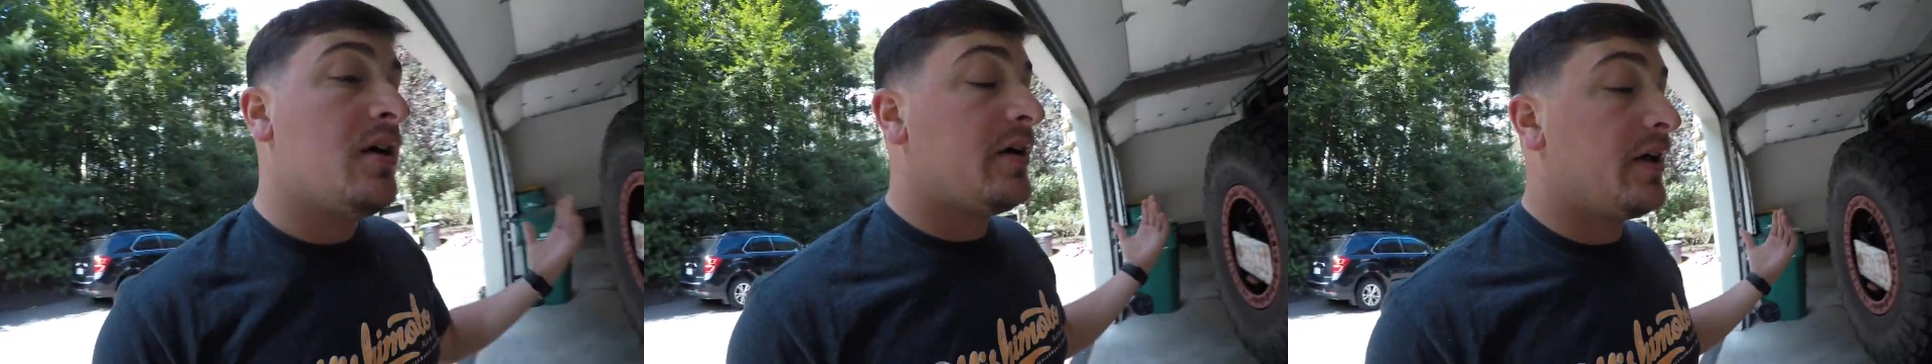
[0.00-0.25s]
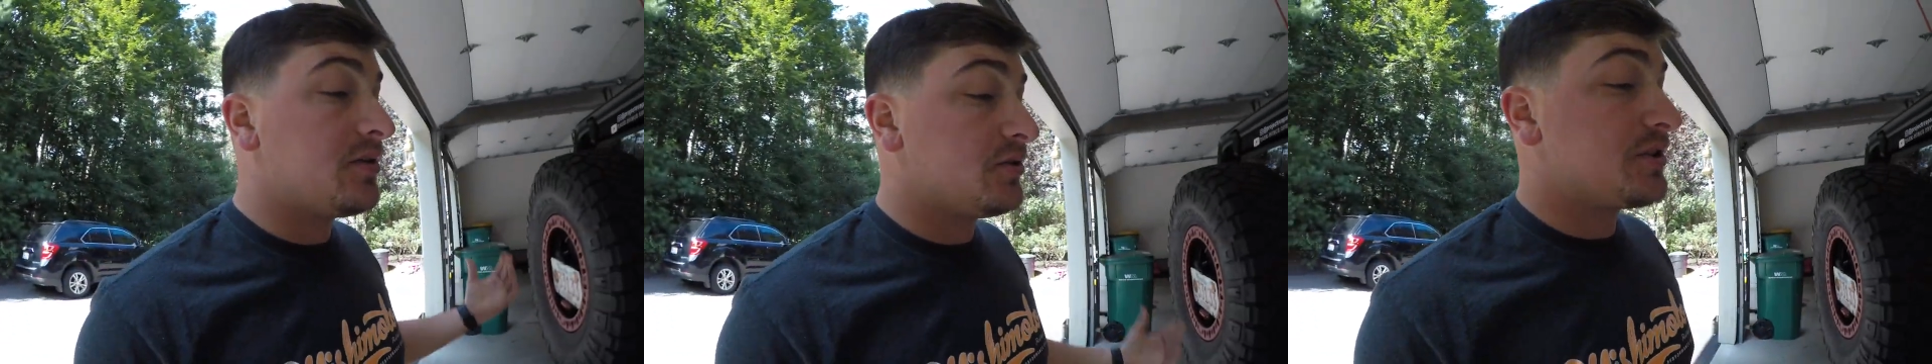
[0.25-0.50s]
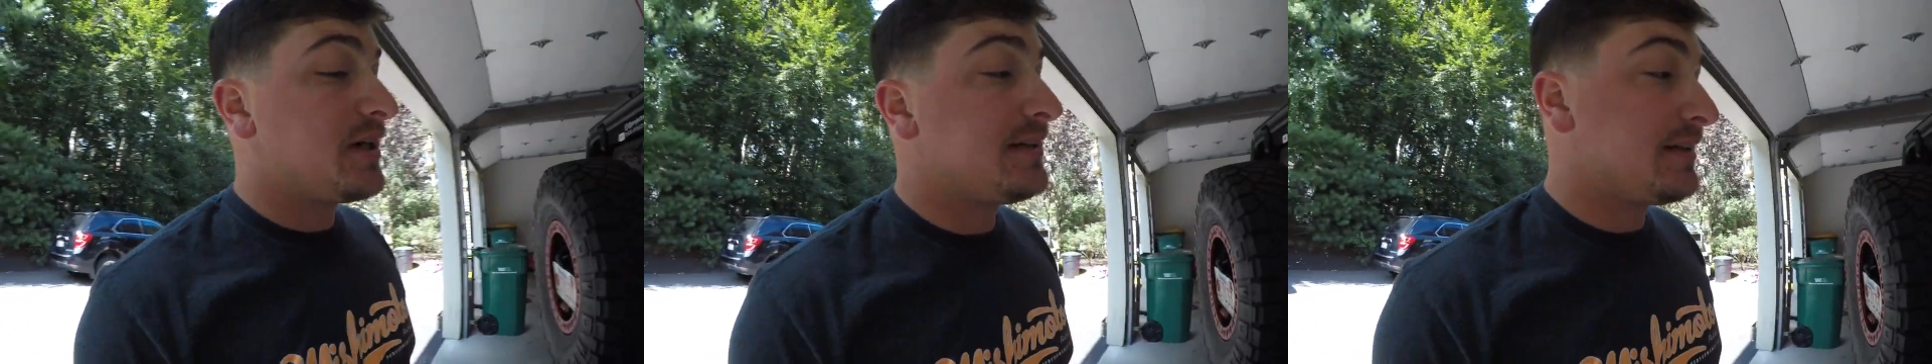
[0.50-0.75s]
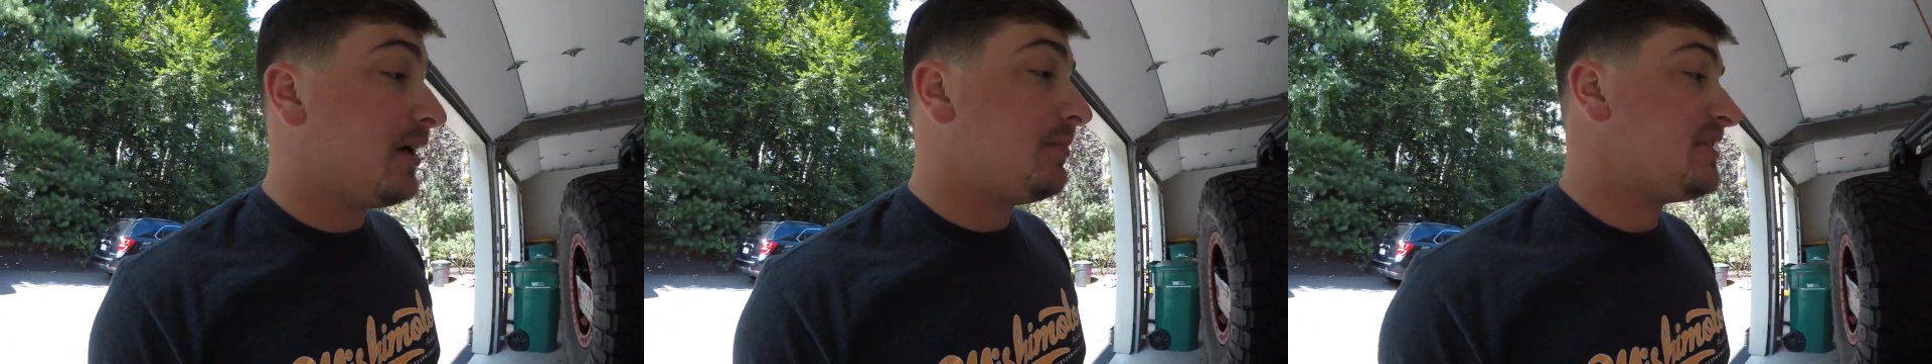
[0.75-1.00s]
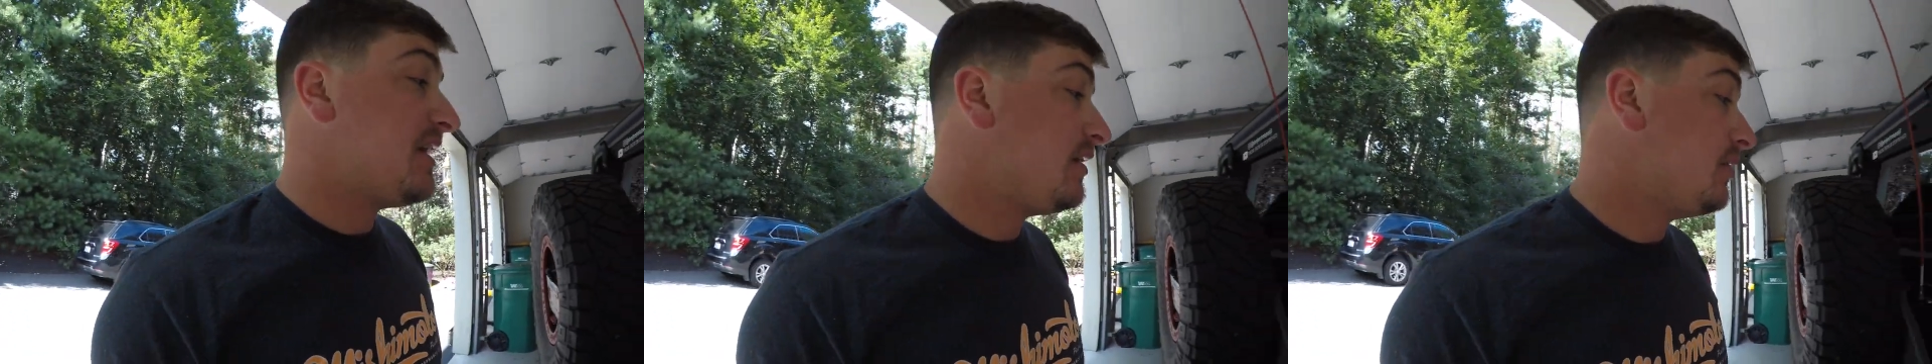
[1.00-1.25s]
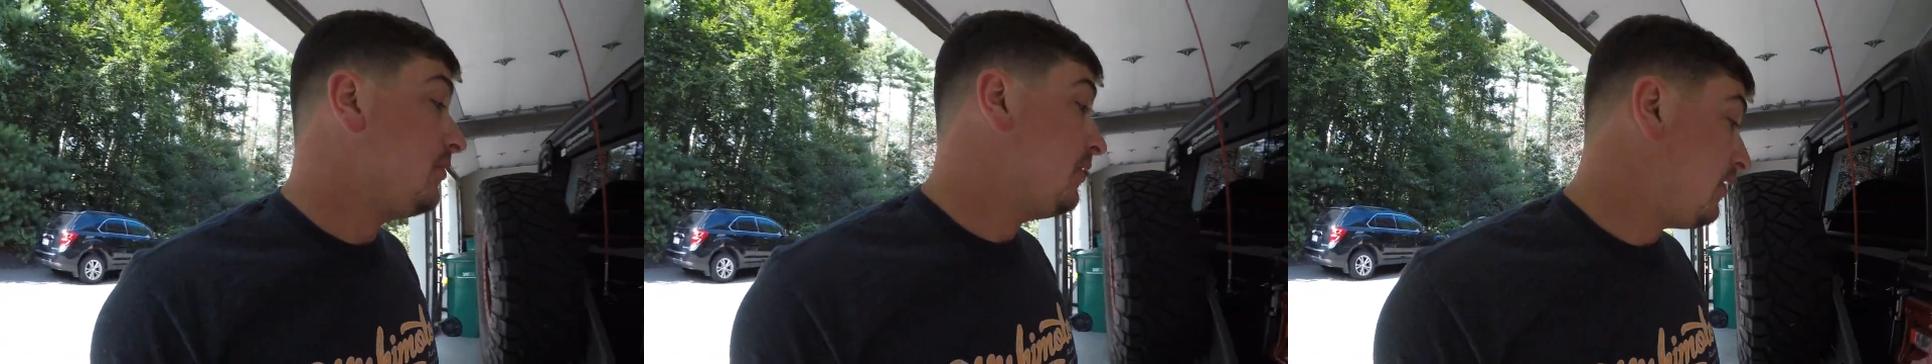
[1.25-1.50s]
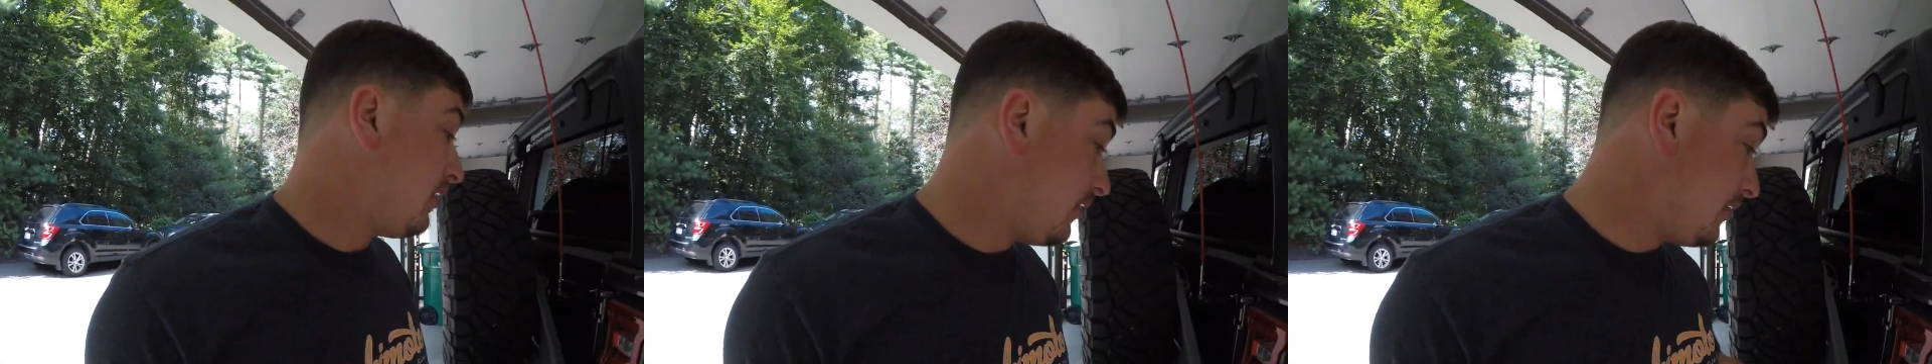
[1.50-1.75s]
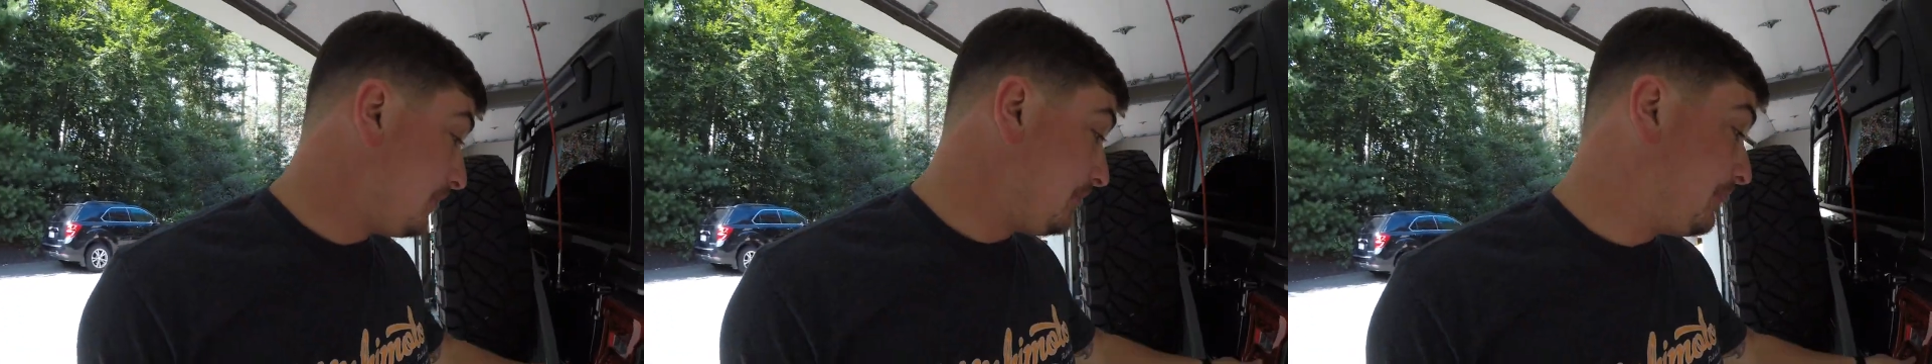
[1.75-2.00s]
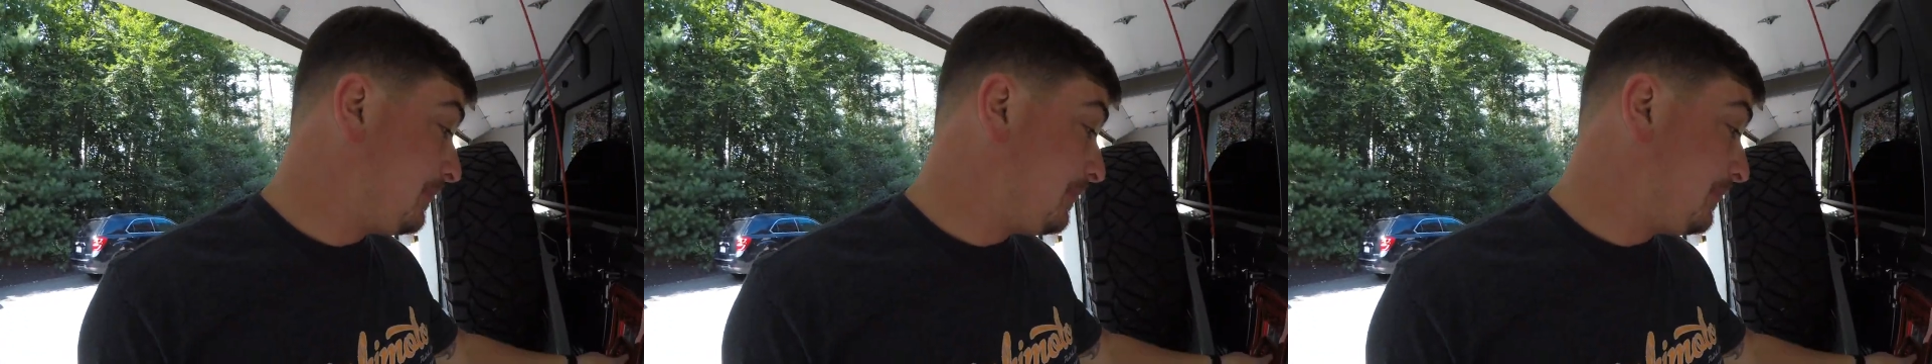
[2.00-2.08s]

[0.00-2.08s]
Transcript: I told you guys I'd update you. Um,